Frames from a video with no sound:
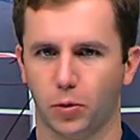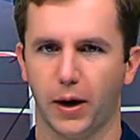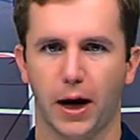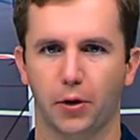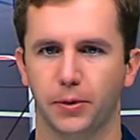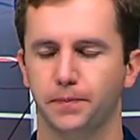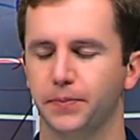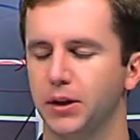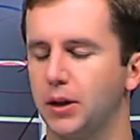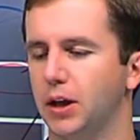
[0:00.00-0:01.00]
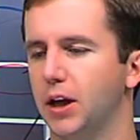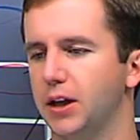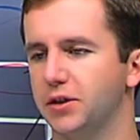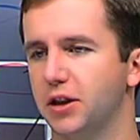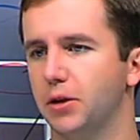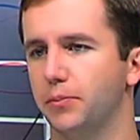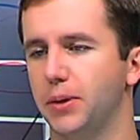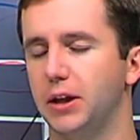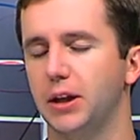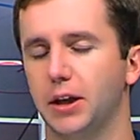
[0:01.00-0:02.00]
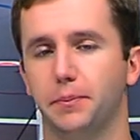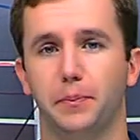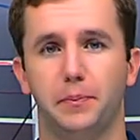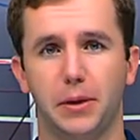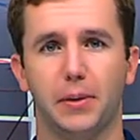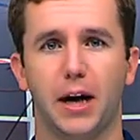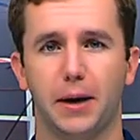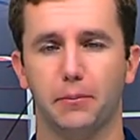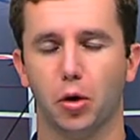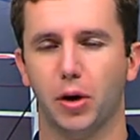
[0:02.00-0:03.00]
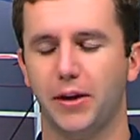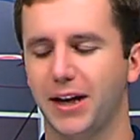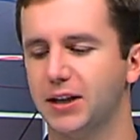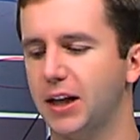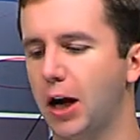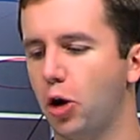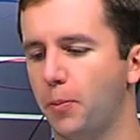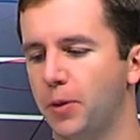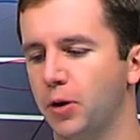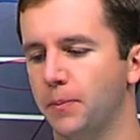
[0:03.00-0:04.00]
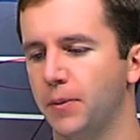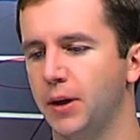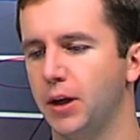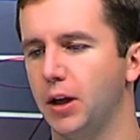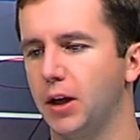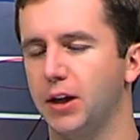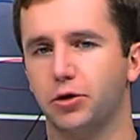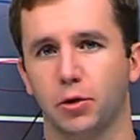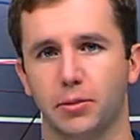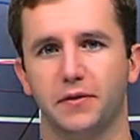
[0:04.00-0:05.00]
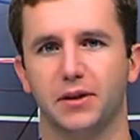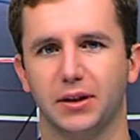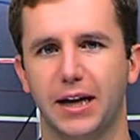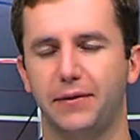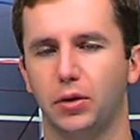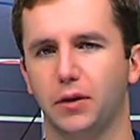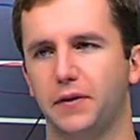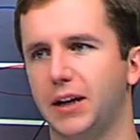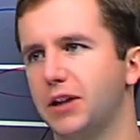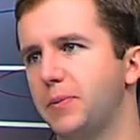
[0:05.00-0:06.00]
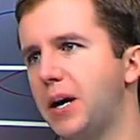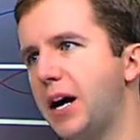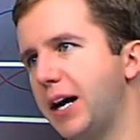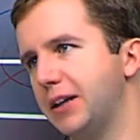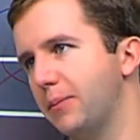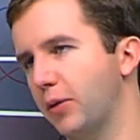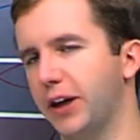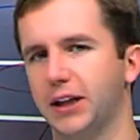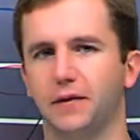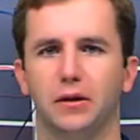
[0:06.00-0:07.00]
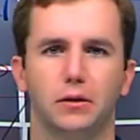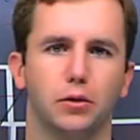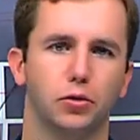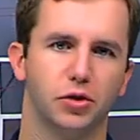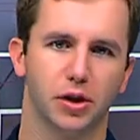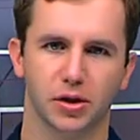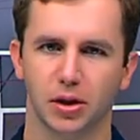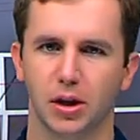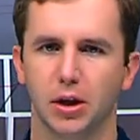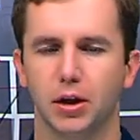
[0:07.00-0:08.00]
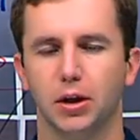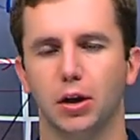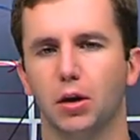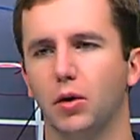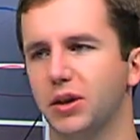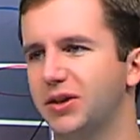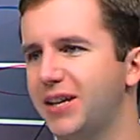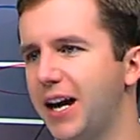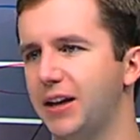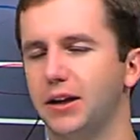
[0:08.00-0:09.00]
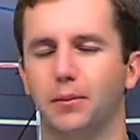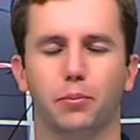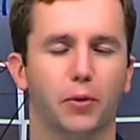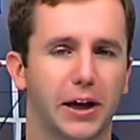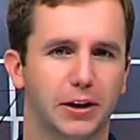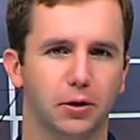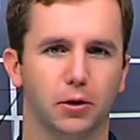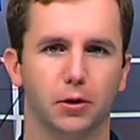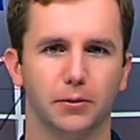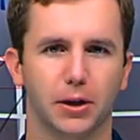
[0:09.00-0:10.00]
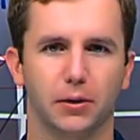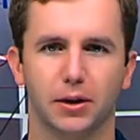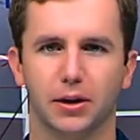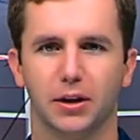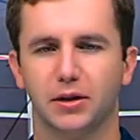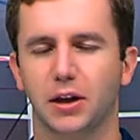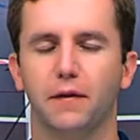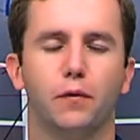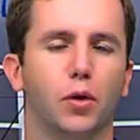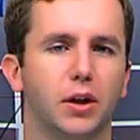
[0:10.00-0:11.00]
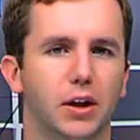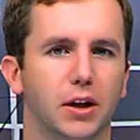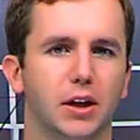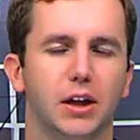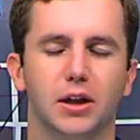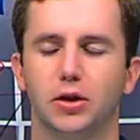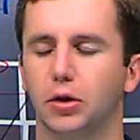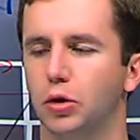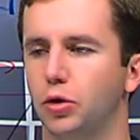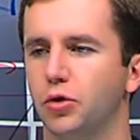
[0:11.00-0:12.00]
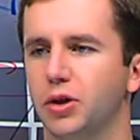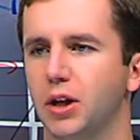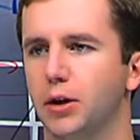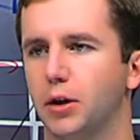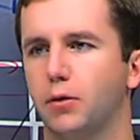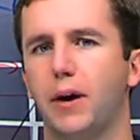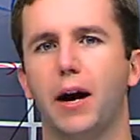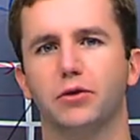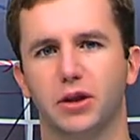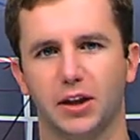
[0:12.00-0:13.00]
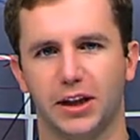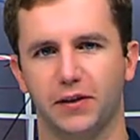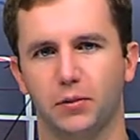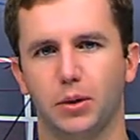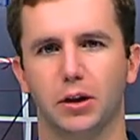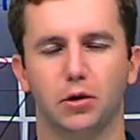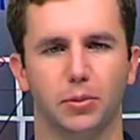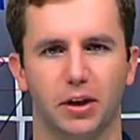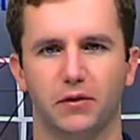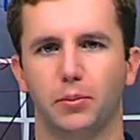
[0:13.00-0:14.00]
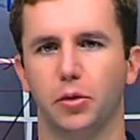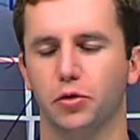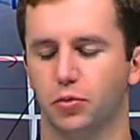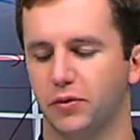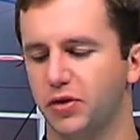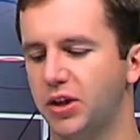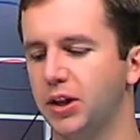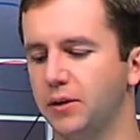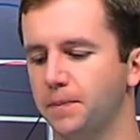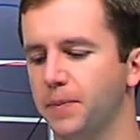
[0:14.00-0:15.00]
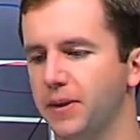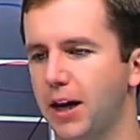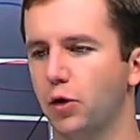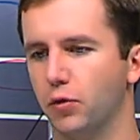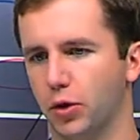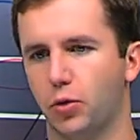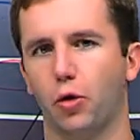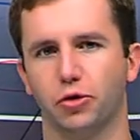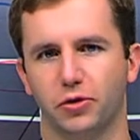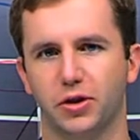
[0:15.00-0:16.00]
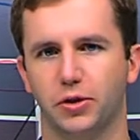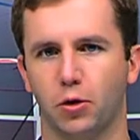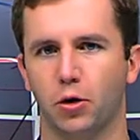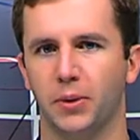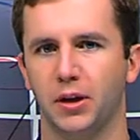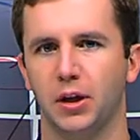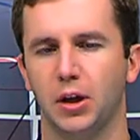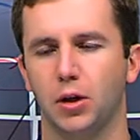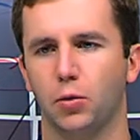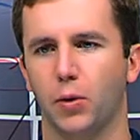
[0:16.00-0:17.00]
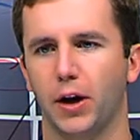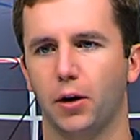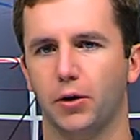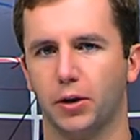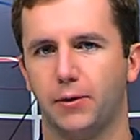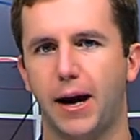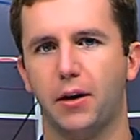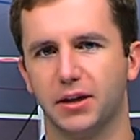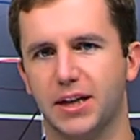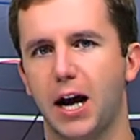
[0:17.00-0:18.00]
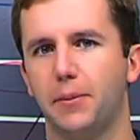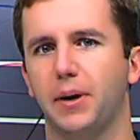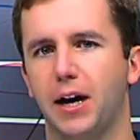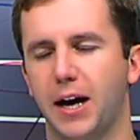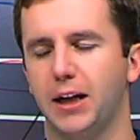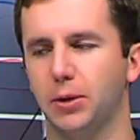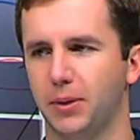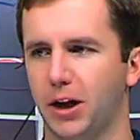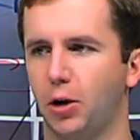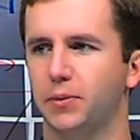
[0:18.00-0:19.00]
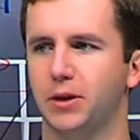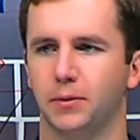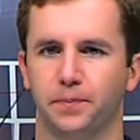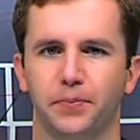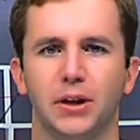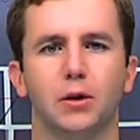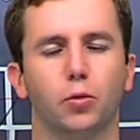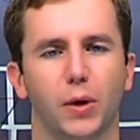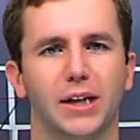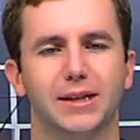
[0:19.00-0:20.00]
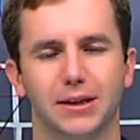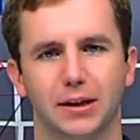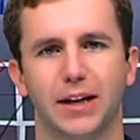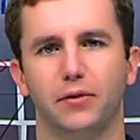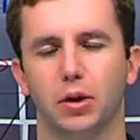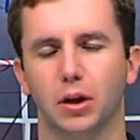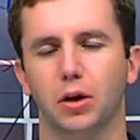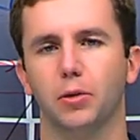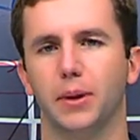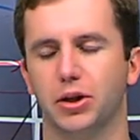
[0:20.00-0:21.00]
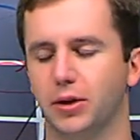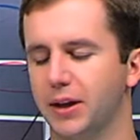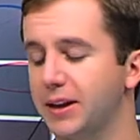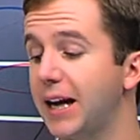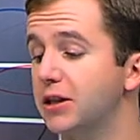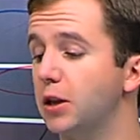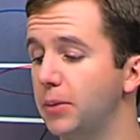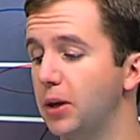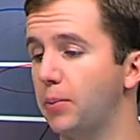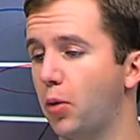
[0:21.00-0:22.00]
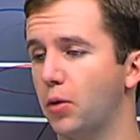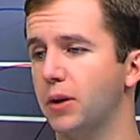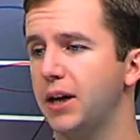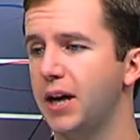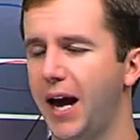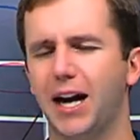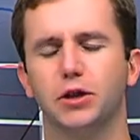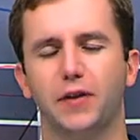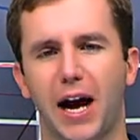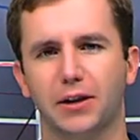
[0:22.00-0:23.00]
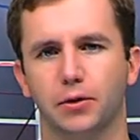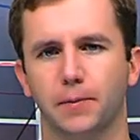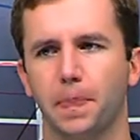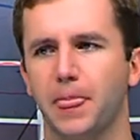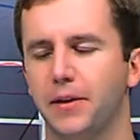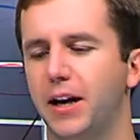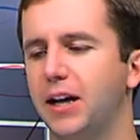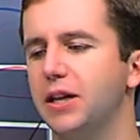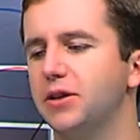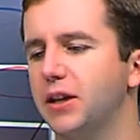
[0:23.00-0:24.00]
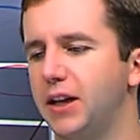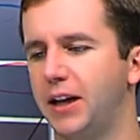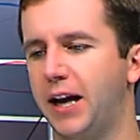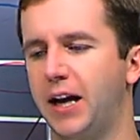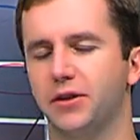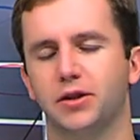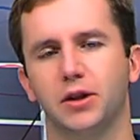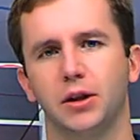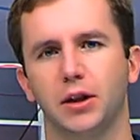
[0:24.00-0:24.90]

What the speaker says: crowd is going to be behind Murray, and that's going to help him in terms of his level. If he gets behind a break, if he loses, a set in a breaker, a tough one to lose, the crowd's going to give him a little bit of a boost. We've seen that over the course of this tournament where the crowd has gotten behind him and helped him raise his level a little bit. So I think that's going to be an important X factor that is going to enhance